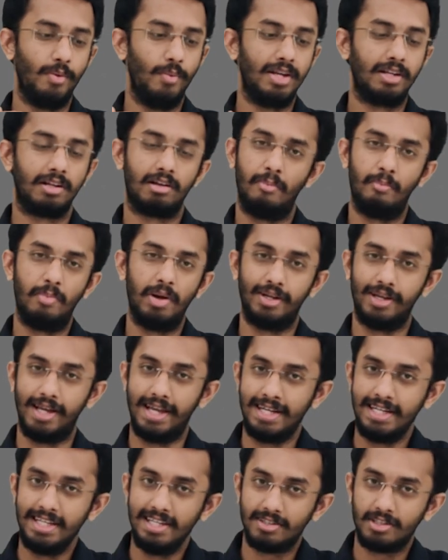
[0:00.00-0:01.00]
when compared to
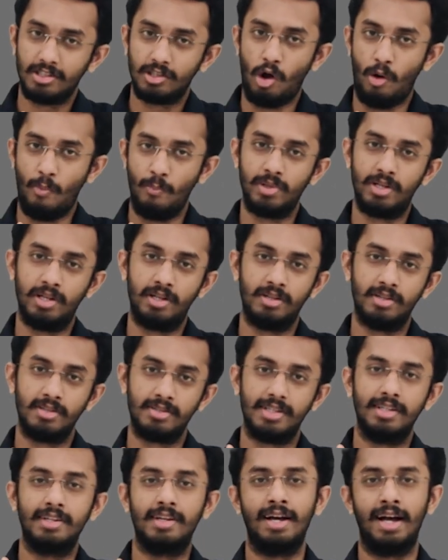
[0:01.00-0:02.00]
any other
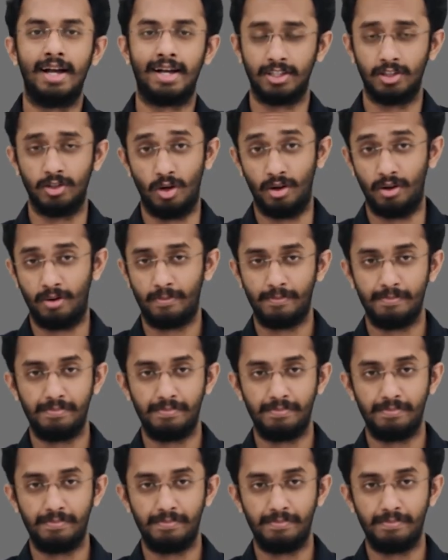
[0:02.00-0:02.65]
competitors in a hackathon.